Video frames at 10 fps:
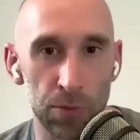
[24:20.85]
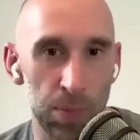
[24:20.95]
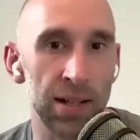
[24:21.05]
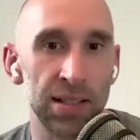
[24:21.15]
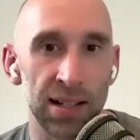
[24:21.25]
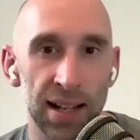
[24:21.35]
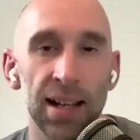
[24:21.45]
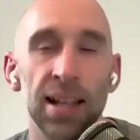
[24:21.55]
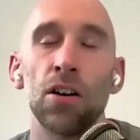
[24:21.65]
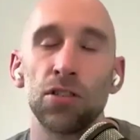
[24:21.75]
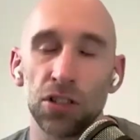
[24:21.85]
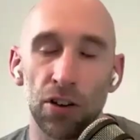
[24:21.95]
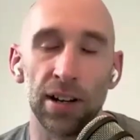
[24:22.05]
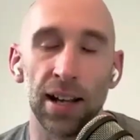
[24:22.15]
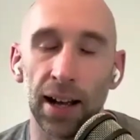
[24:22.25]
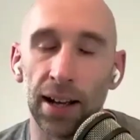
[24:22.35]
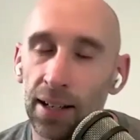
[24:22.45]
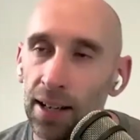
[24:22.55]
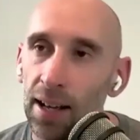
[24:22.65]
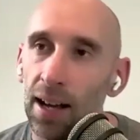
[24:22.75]
Is basically it. Yeah, oh, sorry. Yeah,
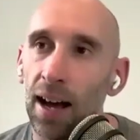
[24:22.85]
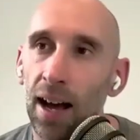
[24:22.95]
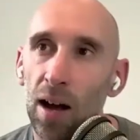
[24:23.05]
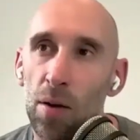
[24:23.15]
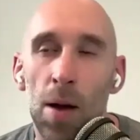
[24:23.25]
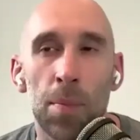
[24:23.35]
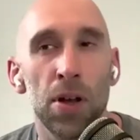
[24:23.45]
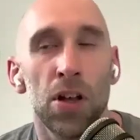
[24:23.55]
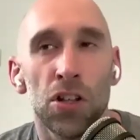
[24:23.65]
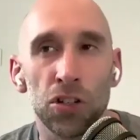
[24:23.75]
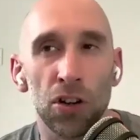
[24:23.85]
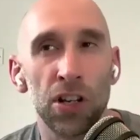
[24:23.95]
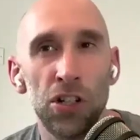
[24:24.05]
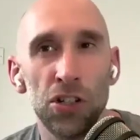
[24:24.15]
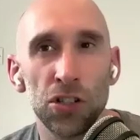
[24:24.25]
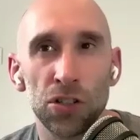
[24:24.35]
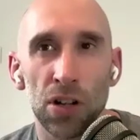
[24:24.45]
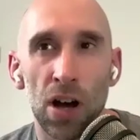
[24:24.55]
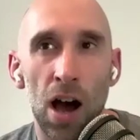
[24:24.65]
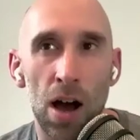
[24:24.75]
yeah. Uh, but sorry, could you just?
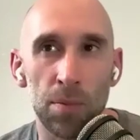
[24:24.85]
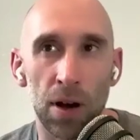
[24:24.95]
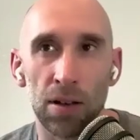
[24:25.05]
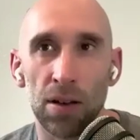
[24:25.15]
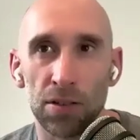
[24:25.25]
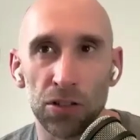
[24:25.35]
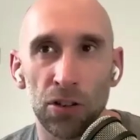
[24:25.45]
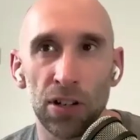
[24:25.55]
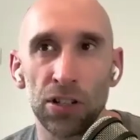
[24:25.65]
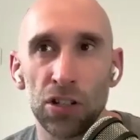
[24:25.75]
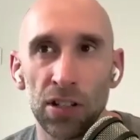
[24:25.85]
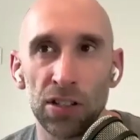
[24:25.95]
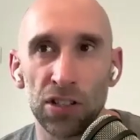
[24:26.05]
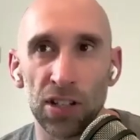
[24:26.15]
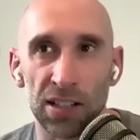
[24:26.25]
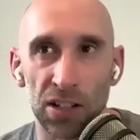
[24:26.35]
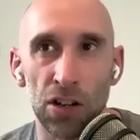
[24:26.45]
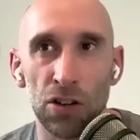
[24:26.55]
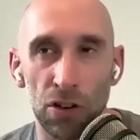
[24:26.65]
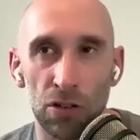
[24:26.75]
Uh, I, am uh, uh, sorry to inter- interject because I know
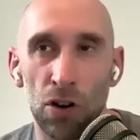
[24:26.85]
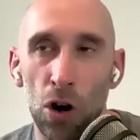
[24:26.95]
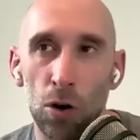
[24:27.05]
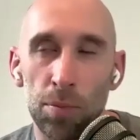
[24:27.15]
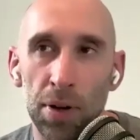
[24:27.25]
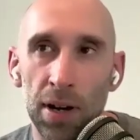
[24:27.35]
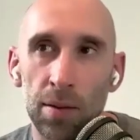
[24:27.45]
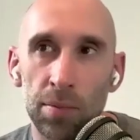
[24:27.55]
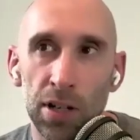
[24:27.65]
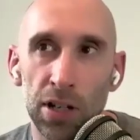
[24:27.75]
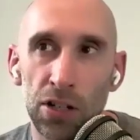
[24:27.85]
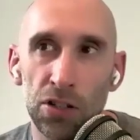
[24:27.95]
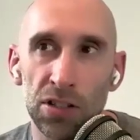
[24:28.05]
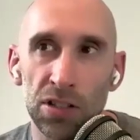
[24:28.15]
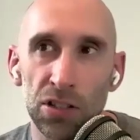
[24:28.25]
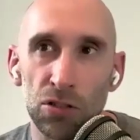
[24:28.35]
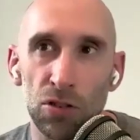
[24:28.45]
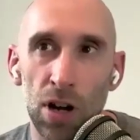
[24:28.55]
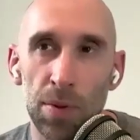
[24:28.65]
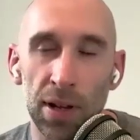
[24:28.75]
you're on a roll, but um, can you just
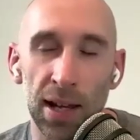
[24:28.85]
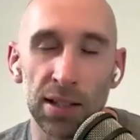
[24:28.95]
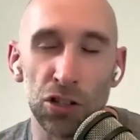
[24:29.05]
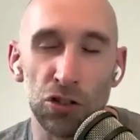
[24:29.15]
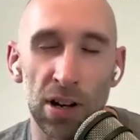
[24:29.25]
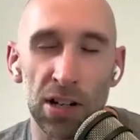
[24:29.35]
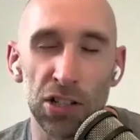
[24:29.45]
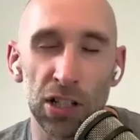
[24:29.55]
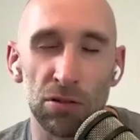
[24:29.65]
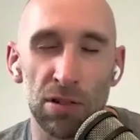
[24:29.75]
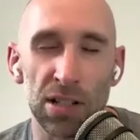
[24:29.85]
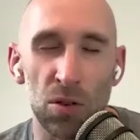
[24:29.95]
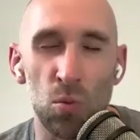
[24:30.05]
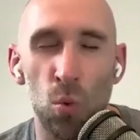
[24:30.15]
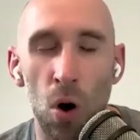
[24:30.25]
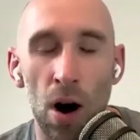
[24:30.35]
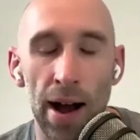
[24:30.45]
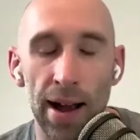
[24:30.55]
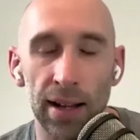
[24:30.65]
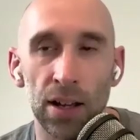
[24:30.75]
describe again the strategy, the reason
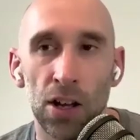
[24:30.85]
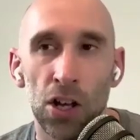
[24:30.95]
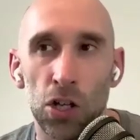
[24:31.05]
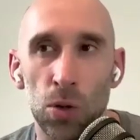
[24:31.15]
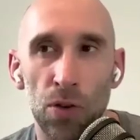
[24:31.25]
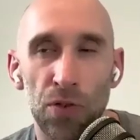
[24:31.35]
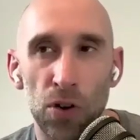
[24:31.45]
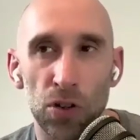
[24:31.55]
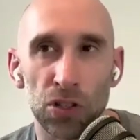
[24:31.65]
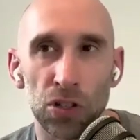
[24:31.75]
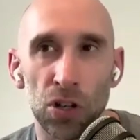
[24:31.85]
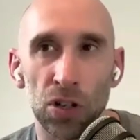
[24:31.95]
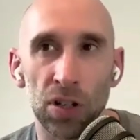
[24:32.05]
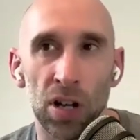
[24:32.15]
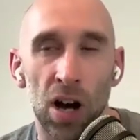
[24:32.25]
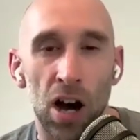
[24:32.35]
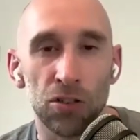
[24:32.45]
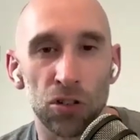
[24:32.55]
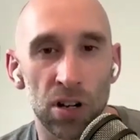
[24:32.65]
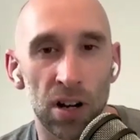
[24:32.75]
why you were focused on
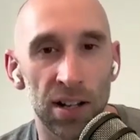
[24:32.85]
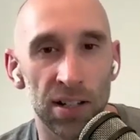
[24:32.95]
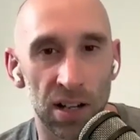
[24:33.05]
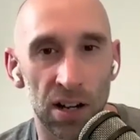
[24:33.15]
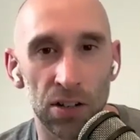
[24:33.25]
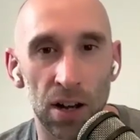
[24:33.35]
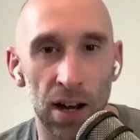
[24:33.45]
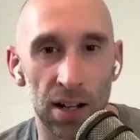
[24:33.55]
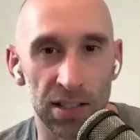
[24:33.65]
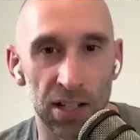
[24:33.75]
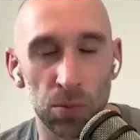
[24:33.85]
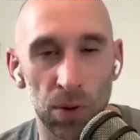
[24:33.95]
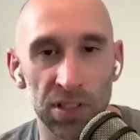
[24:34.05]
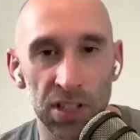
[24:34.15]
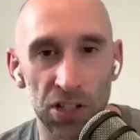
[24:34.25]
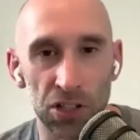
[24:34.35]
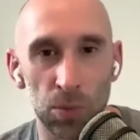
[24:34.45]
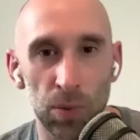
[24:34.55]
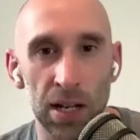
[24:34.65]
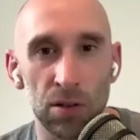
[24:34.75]
100 clients, a uh, session, one session
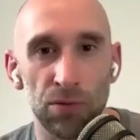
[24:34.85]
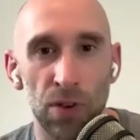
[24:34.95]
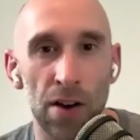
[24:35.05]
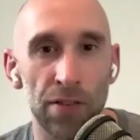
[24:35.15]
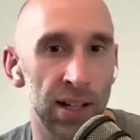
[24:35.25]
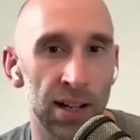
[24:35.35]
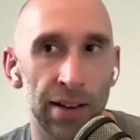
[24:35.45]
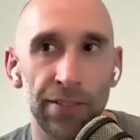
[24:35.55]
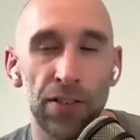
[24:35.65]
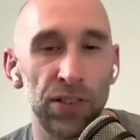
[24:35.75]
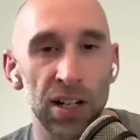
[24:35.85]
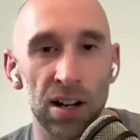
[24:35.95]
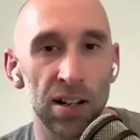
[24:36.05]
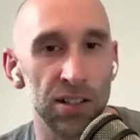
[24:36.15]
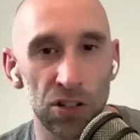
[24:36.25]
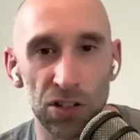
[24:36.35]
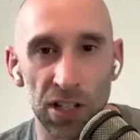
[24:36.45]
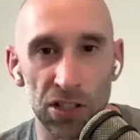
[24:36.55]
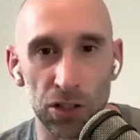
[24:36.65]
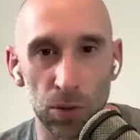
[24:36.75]
a week, rather than like 50 clients, two
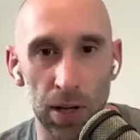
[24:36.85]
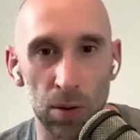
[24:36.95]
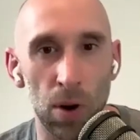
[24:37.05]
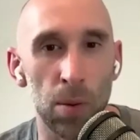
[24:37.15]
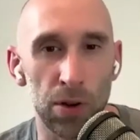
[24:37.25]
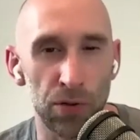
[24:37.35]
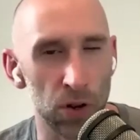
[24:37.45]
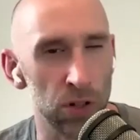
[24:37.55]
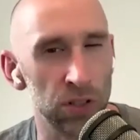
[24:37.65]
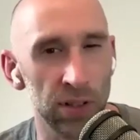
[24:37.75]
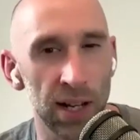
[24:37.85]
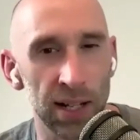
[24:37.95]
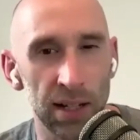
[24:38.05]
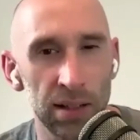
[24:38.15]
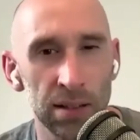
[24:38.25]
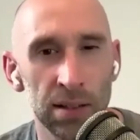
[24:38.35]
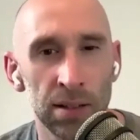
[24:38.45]
sessions a week? Why were you focused on that again?